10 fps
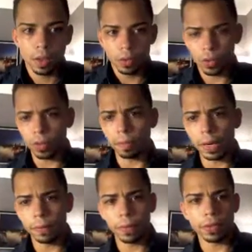So some
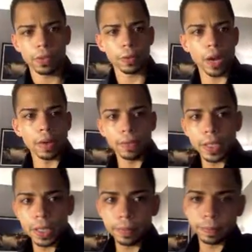benefits of
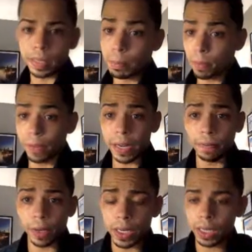crowdfunding: they provide
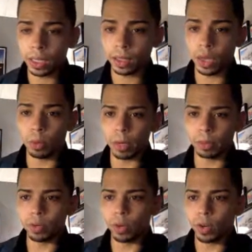funding, they open
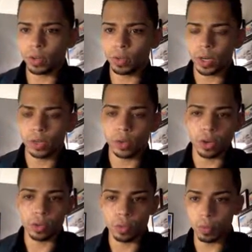up doors where
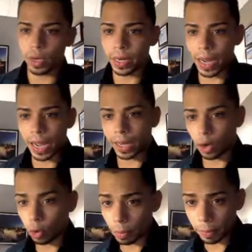doors were not
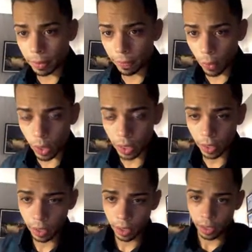open before.
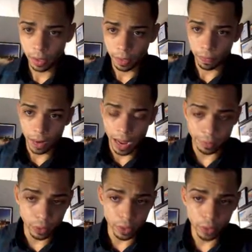
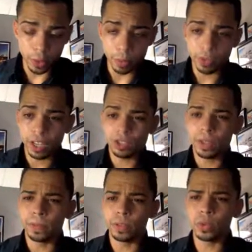After the Great
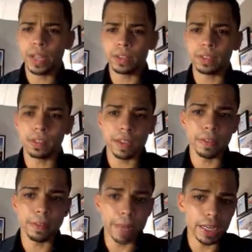Recession of
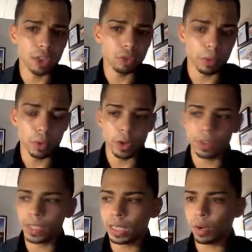2007, many
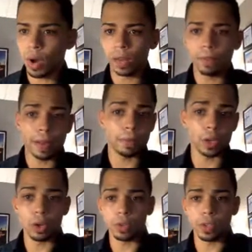entrepreneurs didn't qualify for
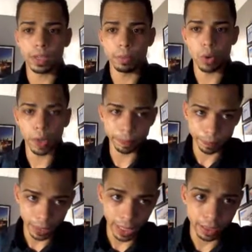loans anymore,
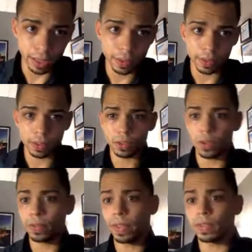and this
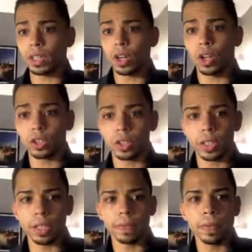serves as an
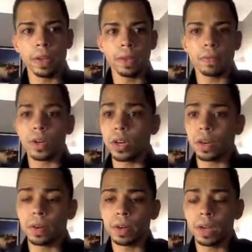alternative for